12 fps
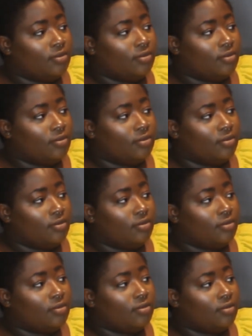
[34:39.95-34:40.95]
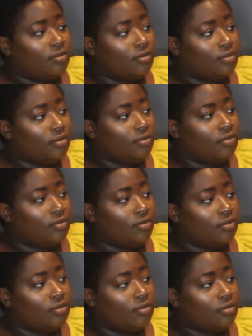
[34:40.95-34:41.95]

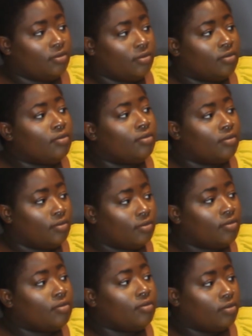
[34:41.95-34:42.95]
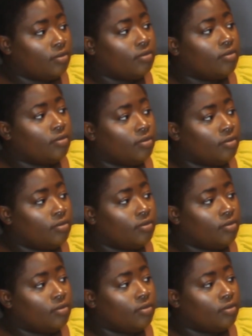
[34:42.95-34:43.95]

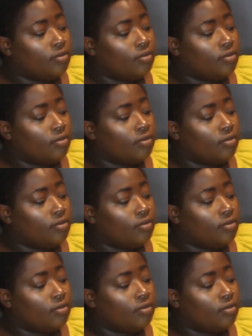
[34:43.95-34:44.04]
This person isn't speaking.